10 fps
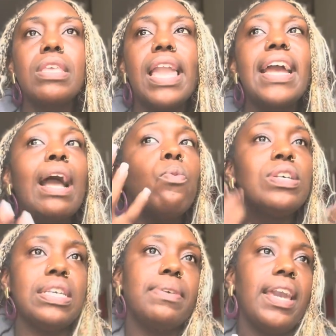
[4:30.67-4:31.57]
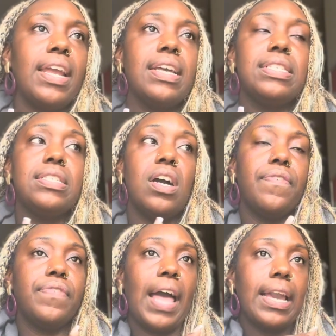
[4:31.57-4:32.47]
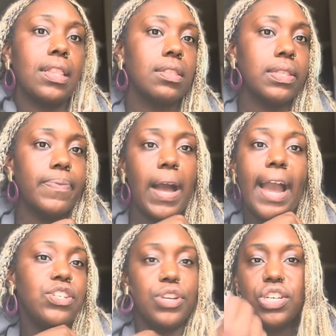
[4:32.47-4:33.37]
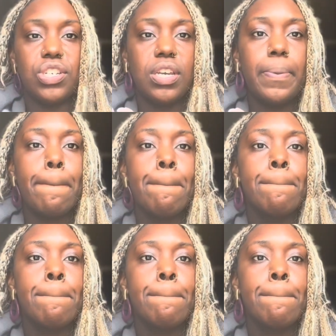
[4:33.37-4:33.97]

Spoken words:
and I wasn't getting enough hydration,